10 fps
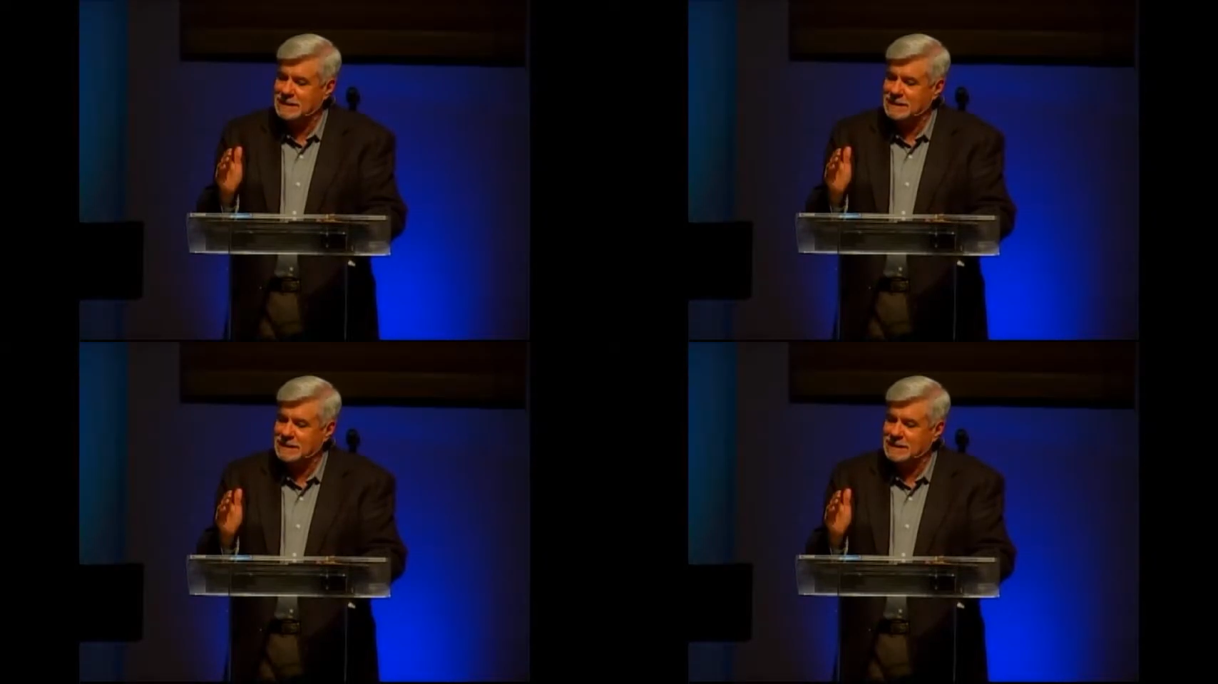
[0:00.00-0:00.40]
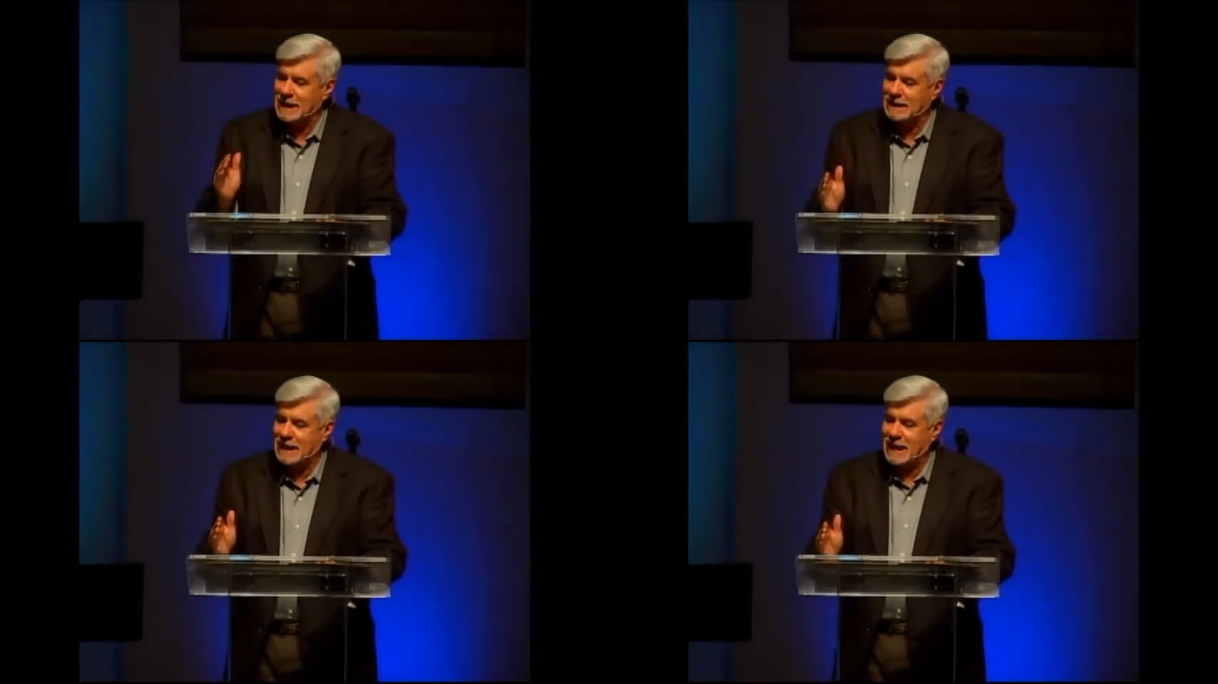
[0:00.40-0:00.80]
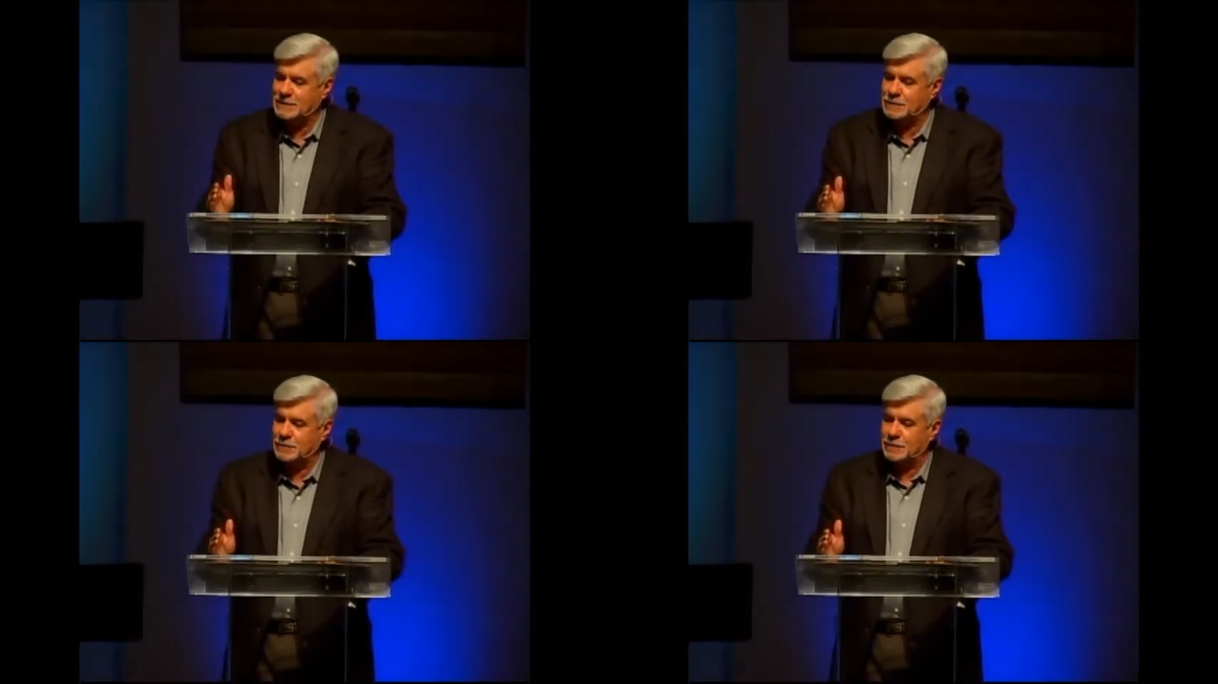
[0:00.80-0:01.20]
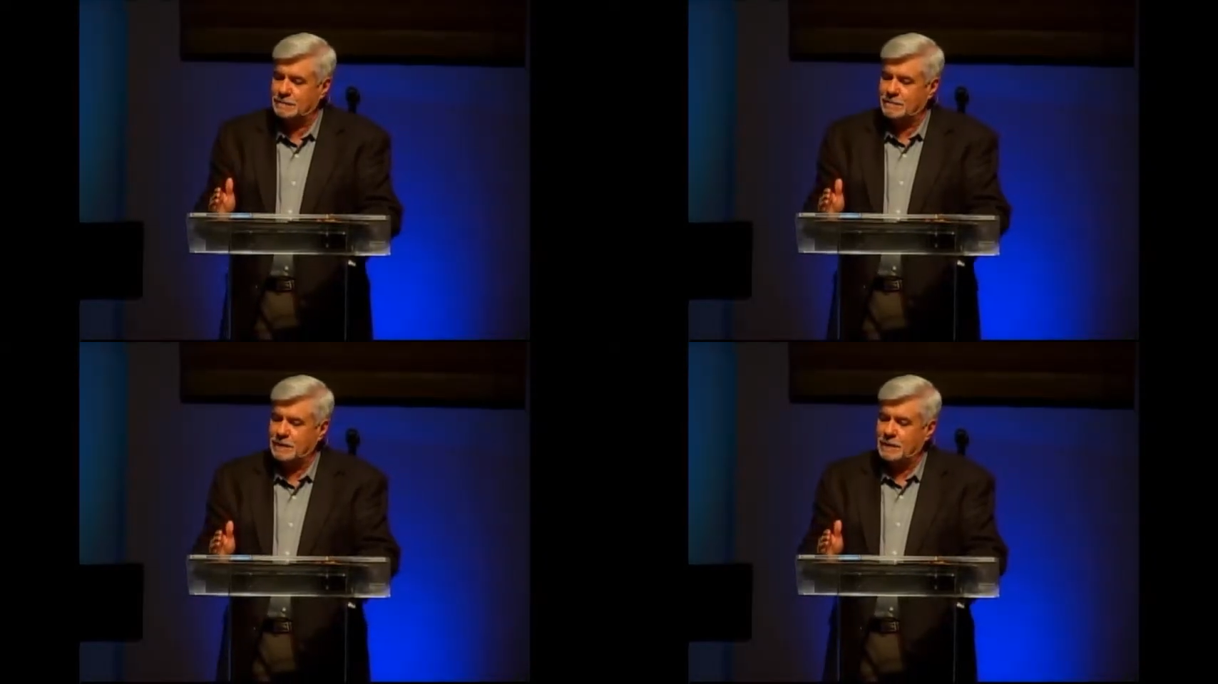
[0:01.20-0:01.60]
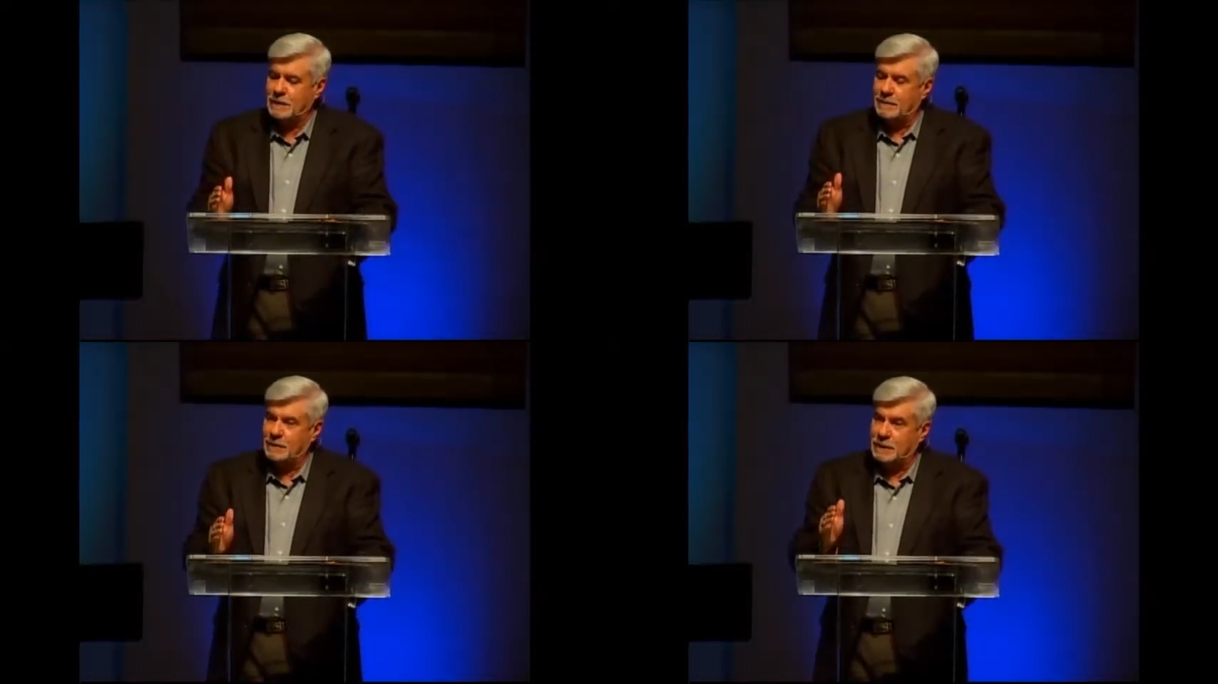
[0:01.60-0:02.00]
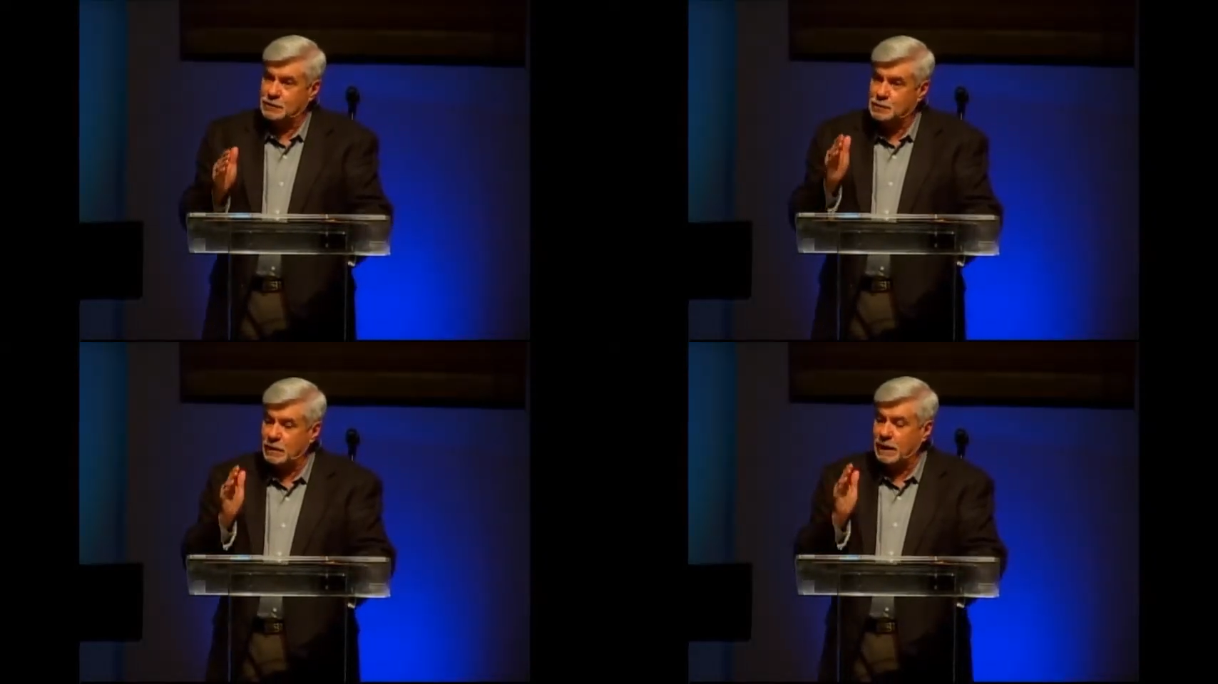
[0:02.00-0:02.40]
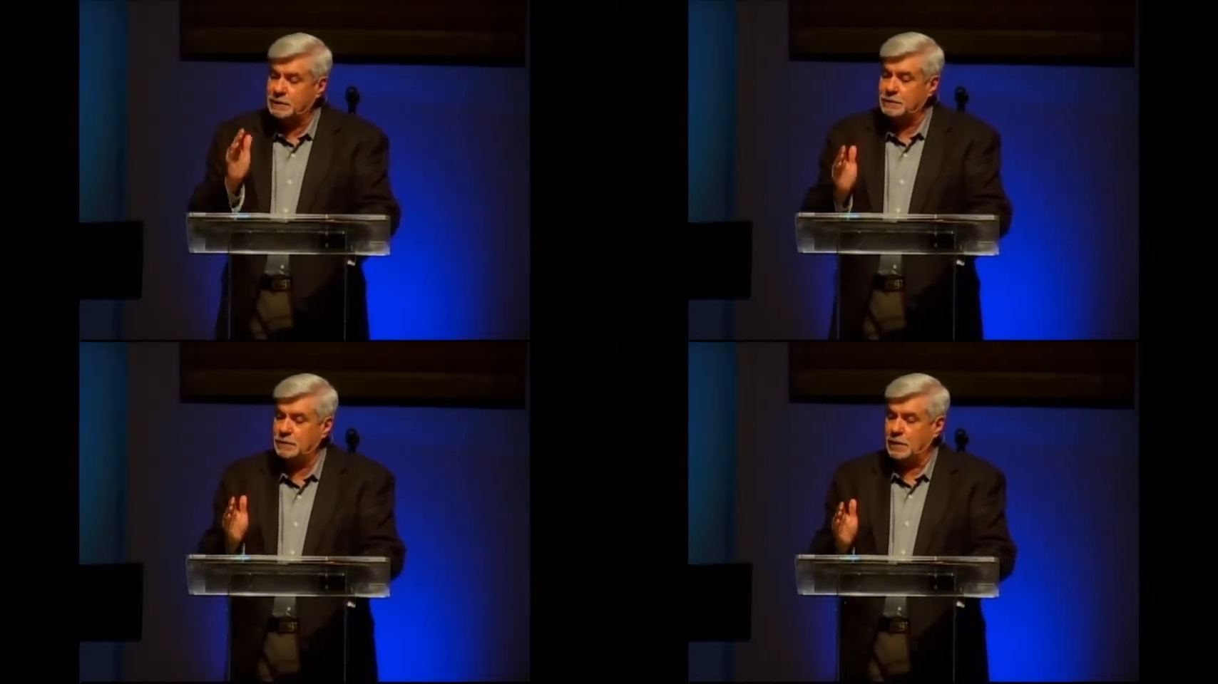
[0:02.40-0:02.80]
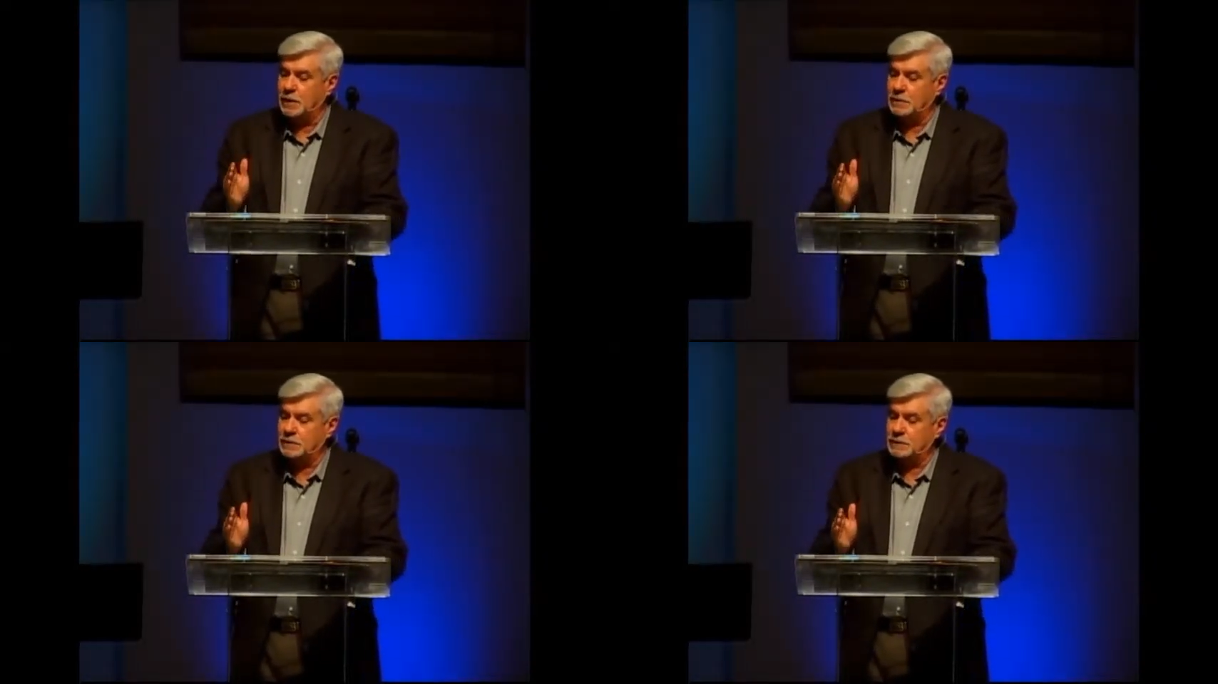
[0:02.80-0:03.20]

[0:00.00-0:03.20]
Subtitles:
It's not natural. But here's what I do know,